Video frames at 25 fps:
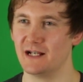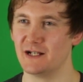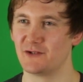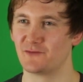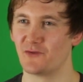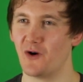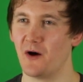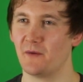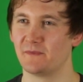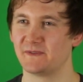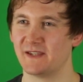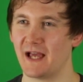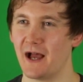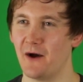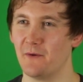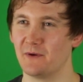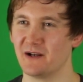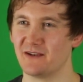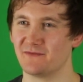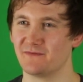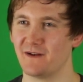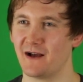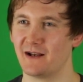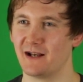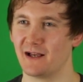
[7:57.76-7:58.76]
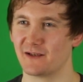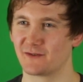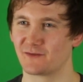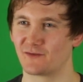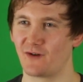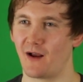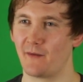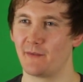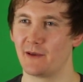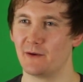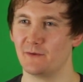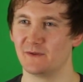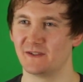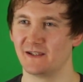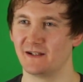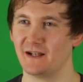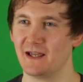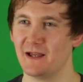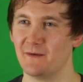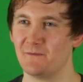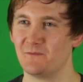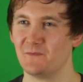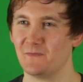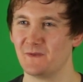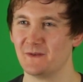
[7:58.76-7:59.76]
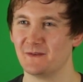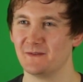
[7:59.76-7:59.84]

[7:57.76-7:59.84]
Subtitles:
And he dropped out when he found out Scrappy was in it.